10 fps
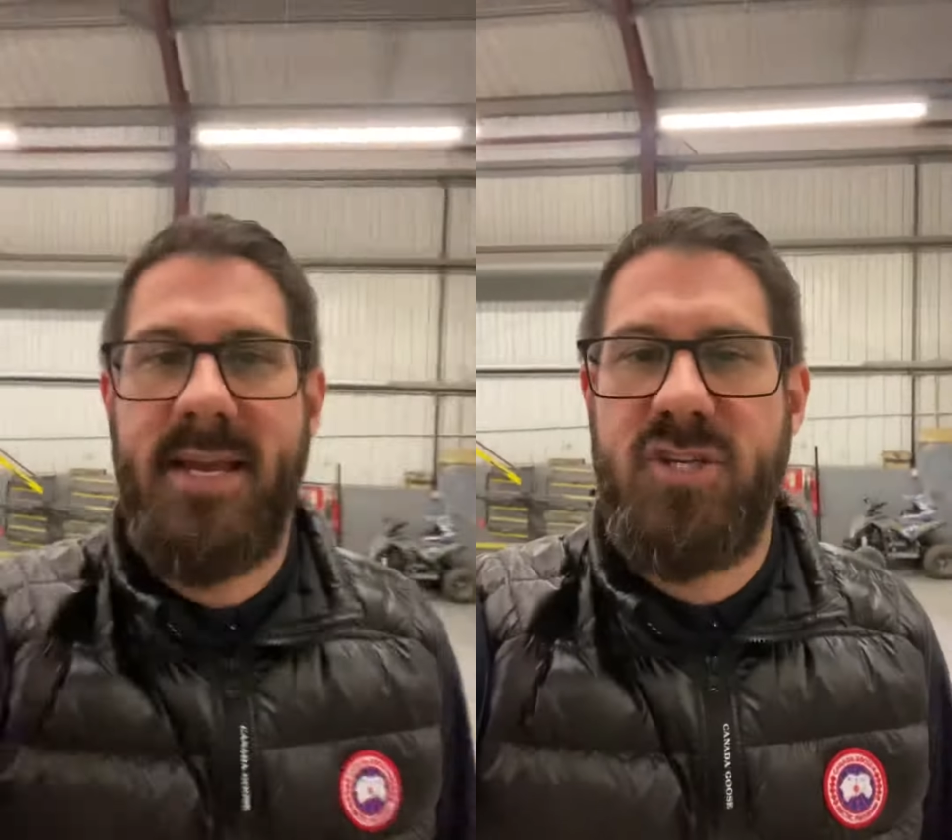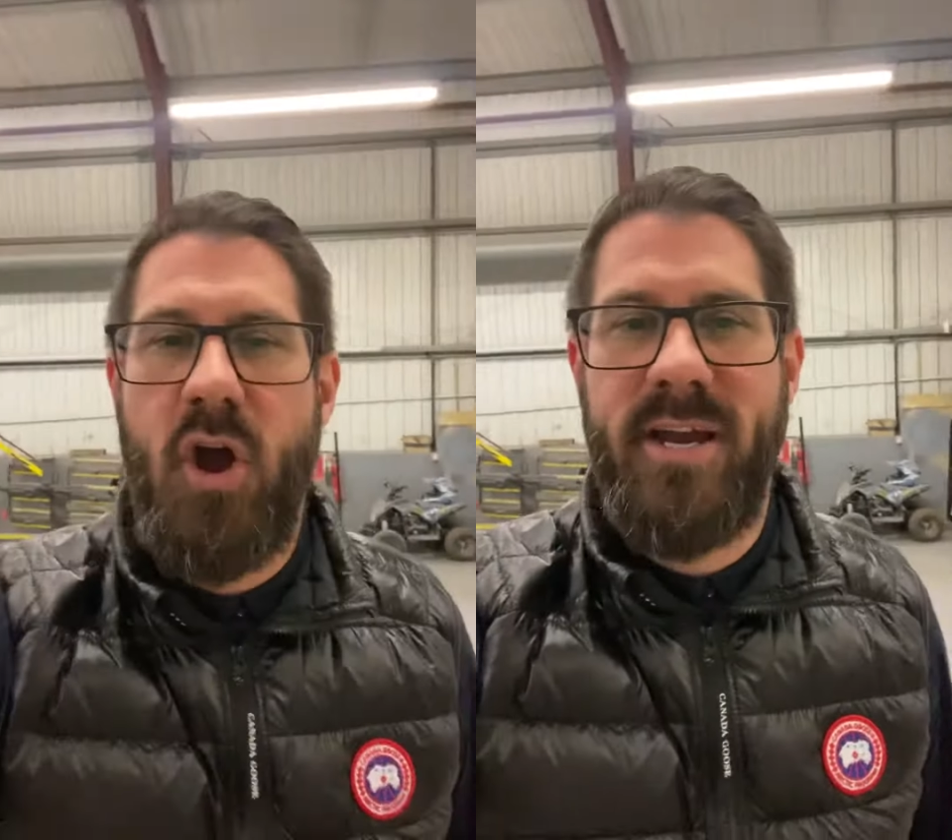
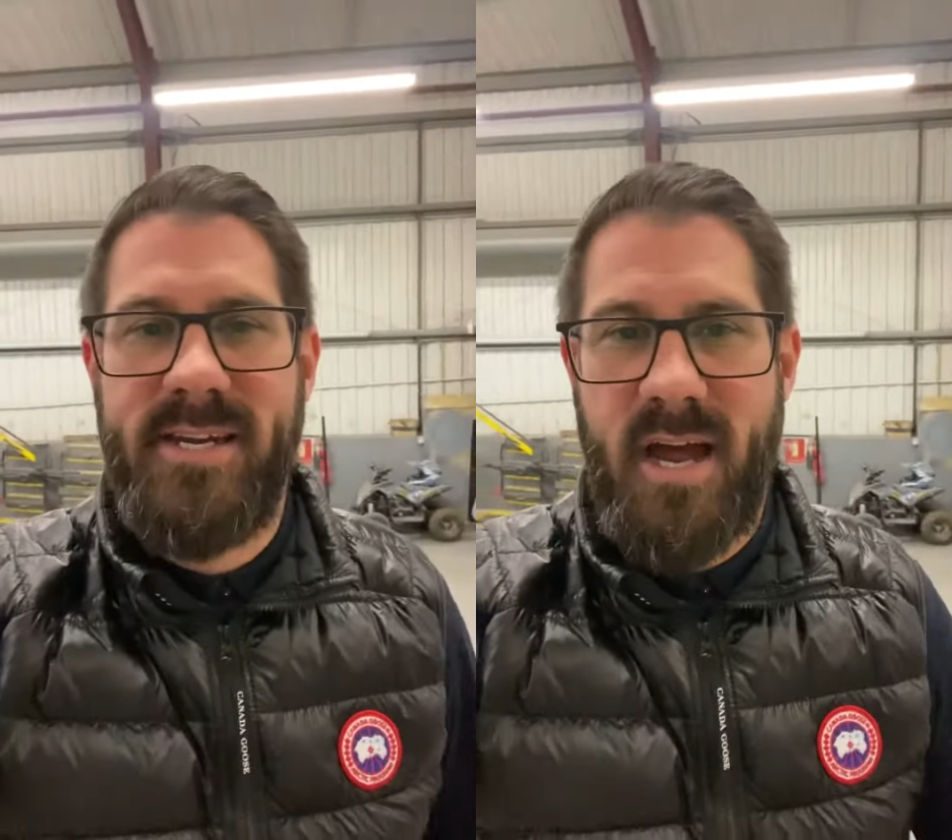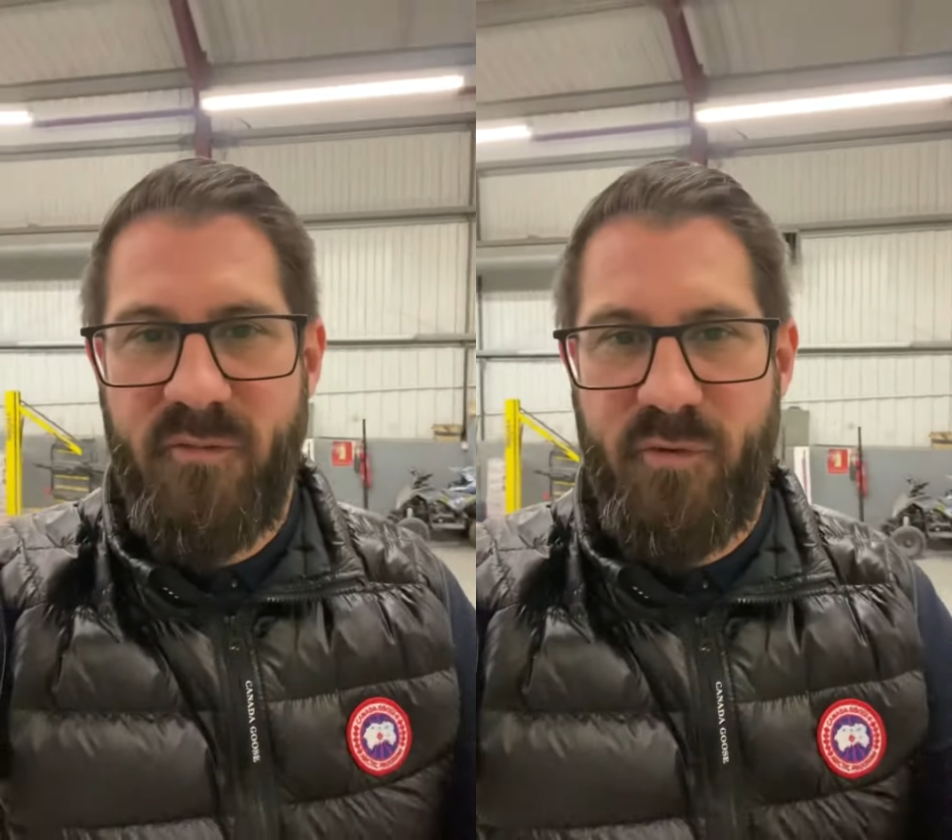
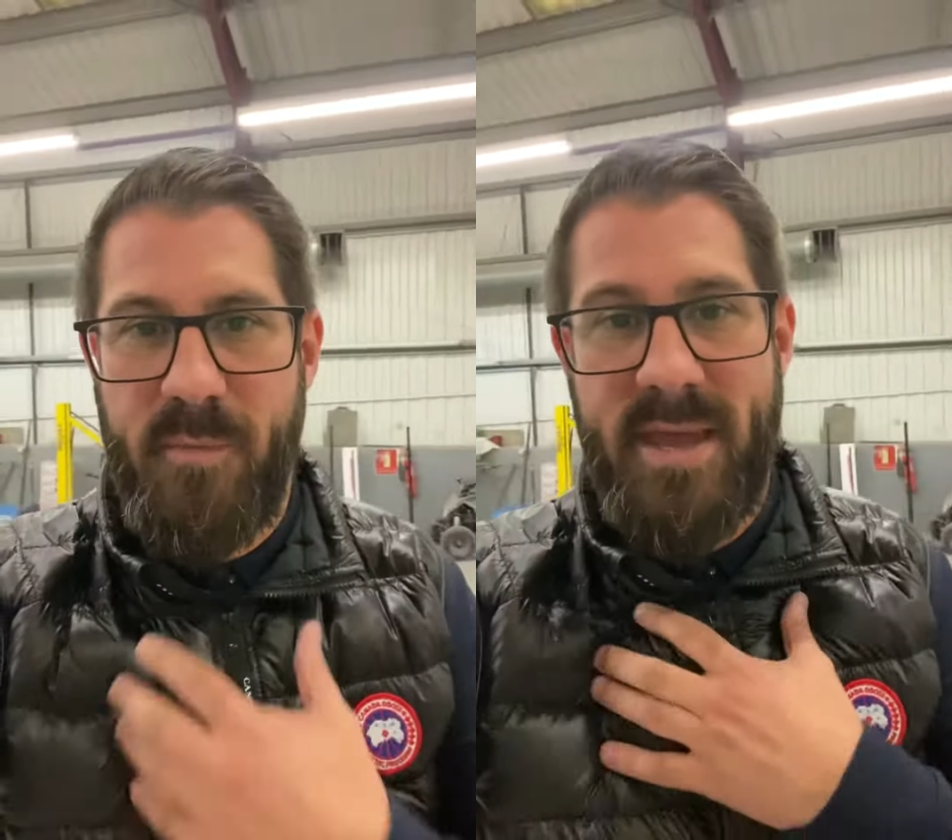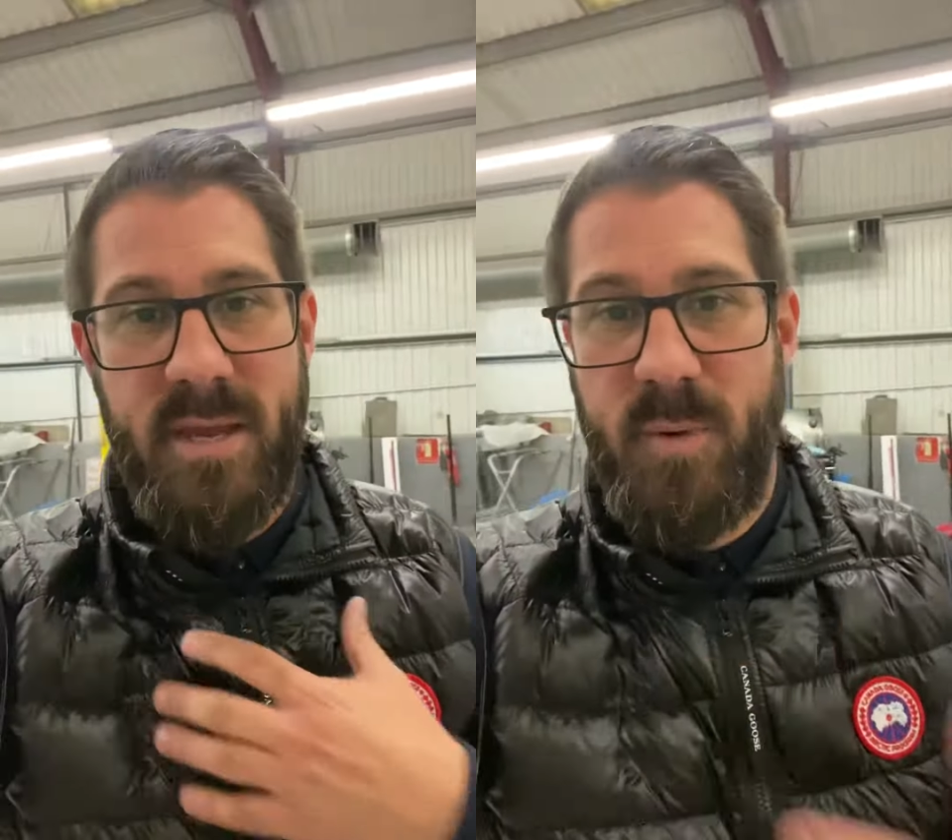tidied up for
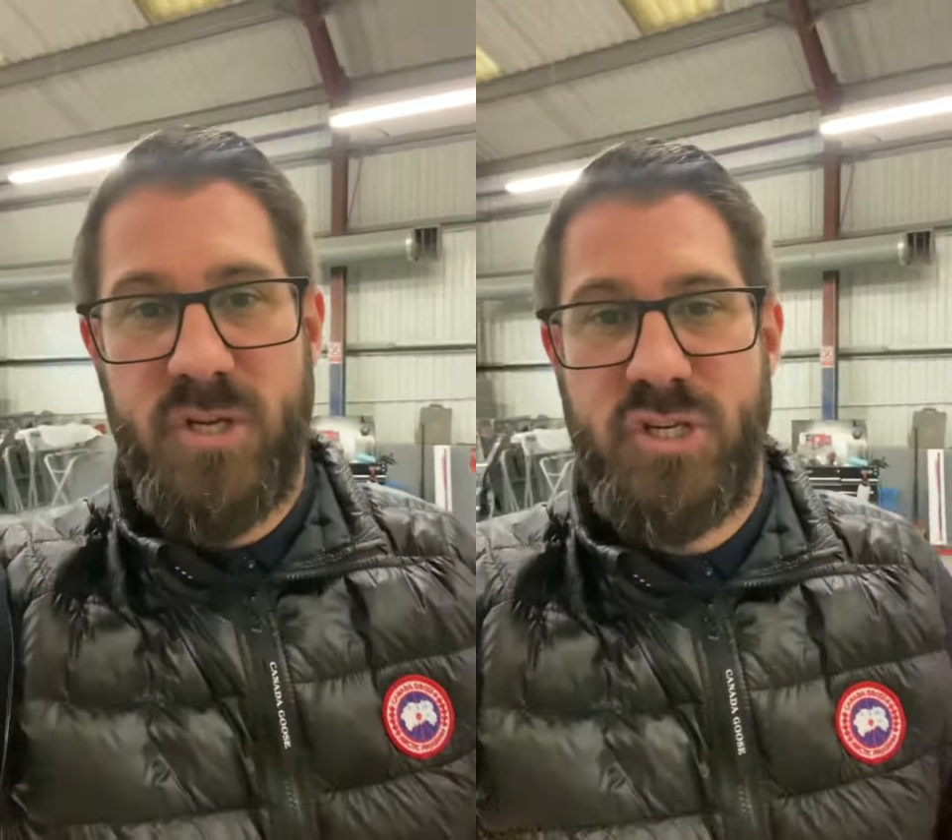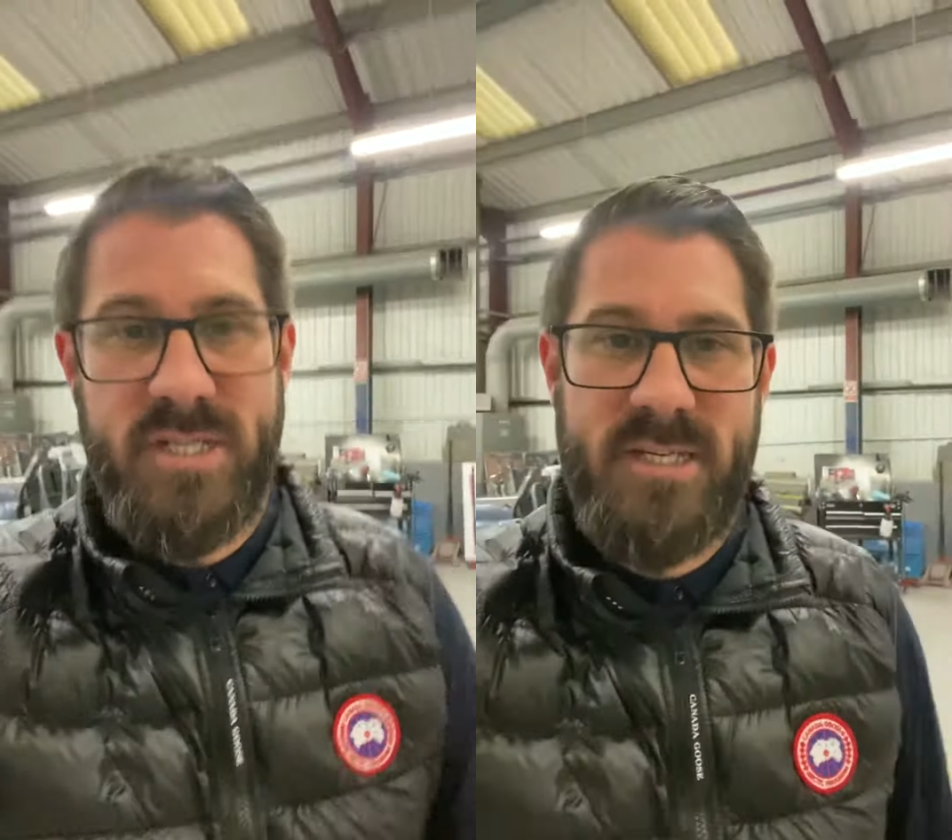me,
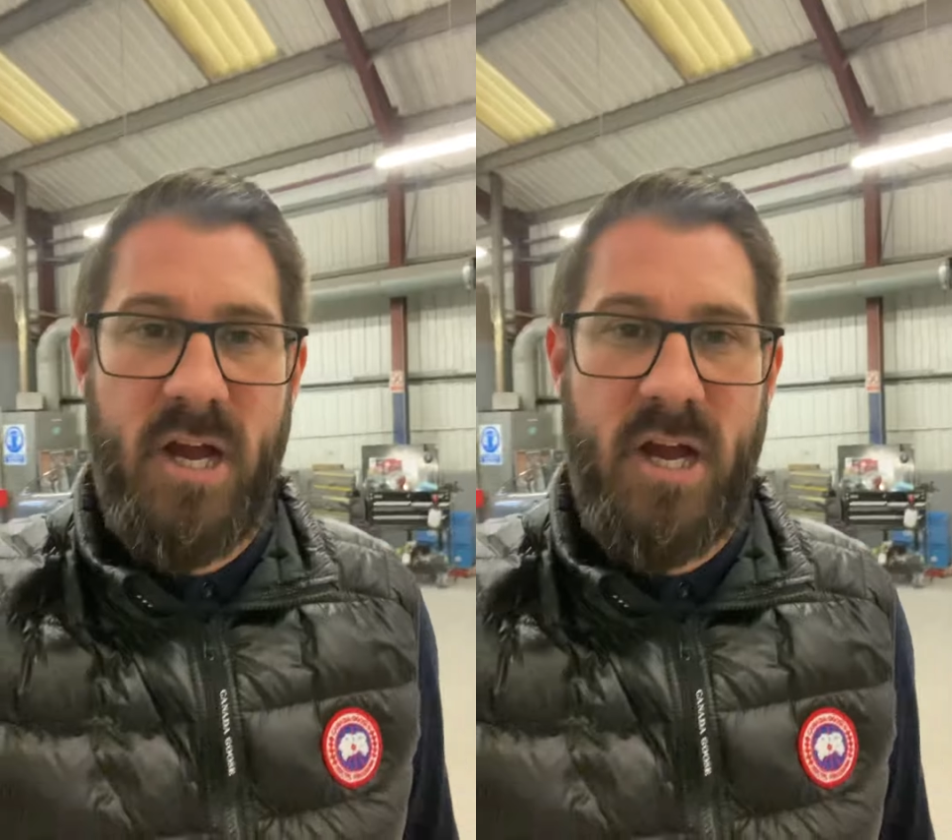which is,